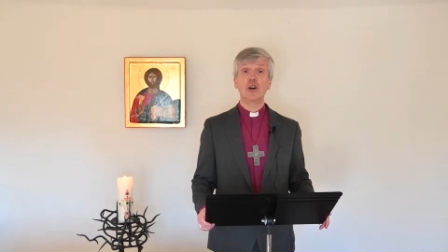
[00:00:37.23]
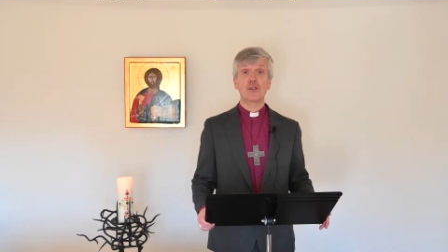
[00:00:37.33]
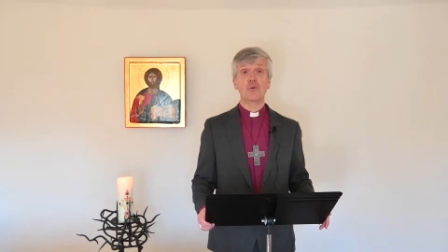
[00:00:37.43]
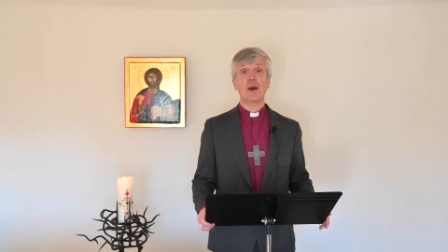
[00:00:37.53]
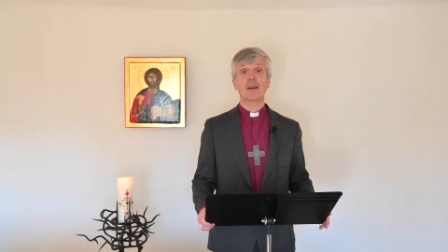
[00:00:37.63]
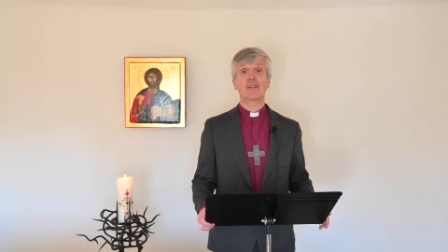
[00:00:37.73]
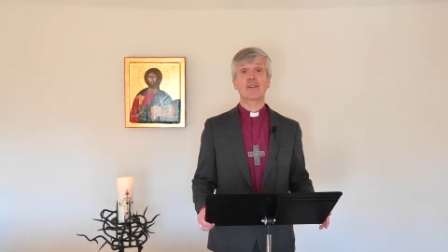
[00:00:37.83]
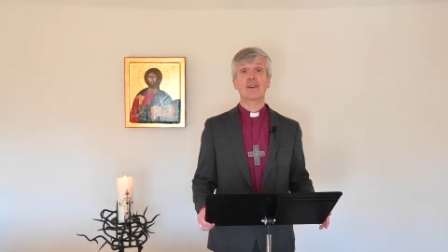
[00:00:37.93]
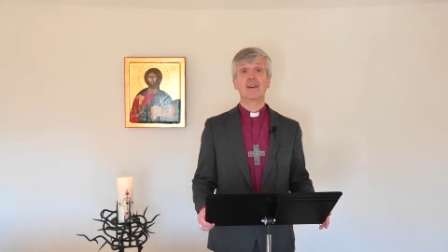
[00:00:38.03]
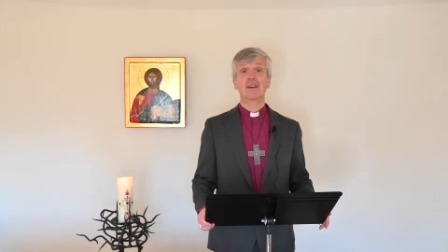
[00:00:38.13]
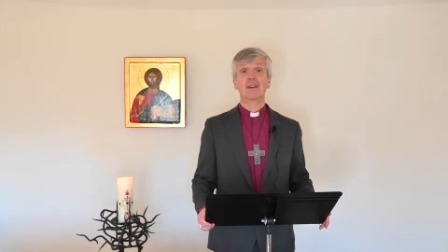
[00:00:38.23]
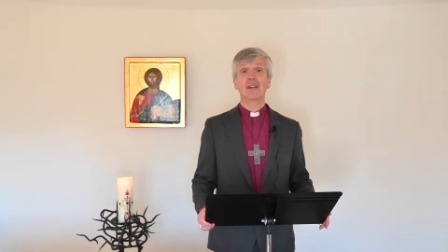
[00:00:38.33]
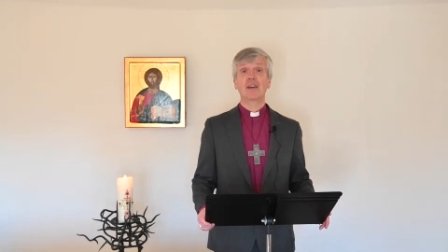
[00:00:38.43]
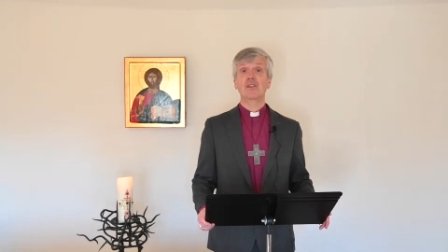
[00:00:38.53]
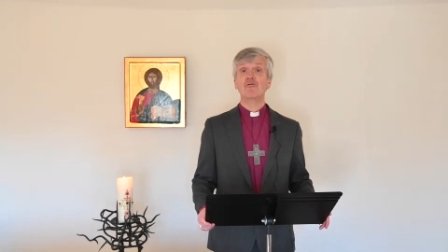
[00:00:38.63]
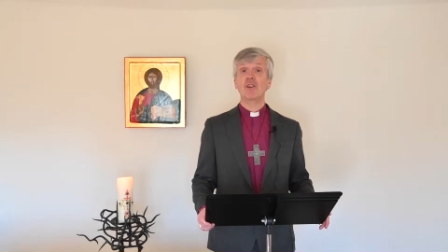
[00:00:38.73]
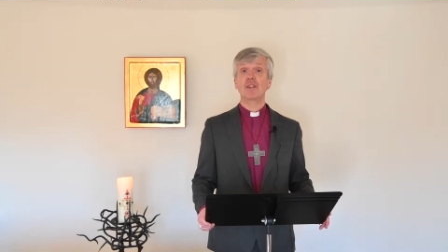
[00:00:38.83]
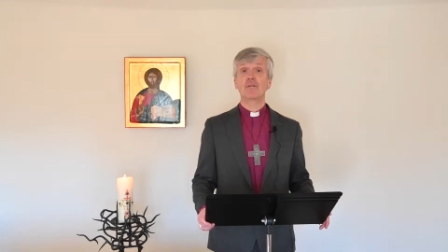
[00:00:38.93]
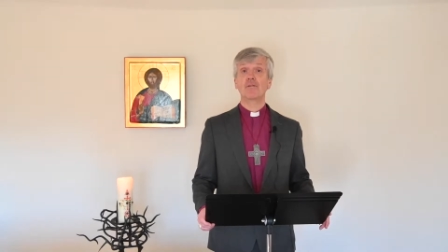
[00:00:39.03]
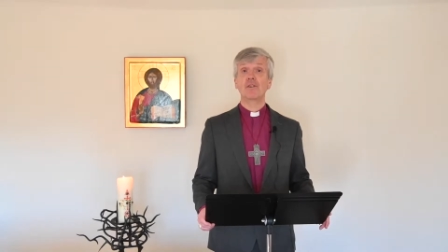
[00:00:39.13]
earthquakes, like the
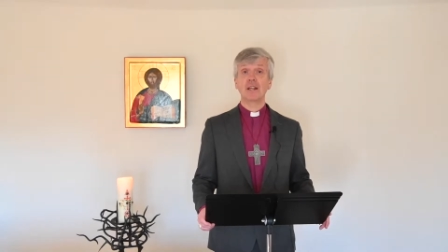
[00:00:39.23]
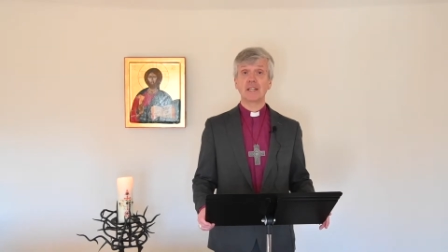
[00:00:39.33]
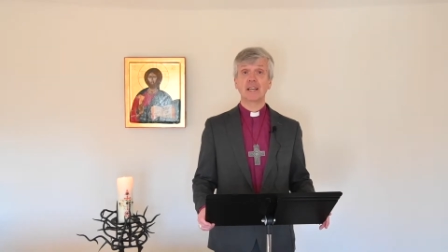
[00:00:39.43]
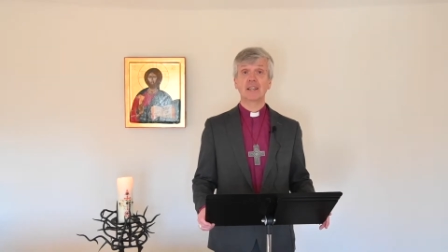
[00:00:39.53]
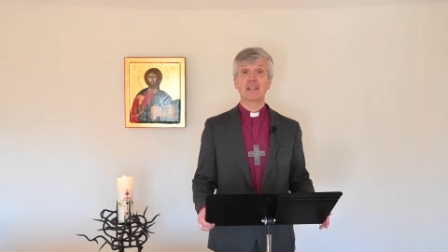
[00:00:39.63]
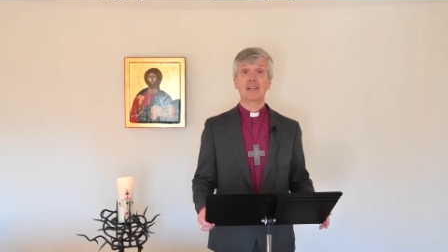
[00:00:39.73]
recent flooding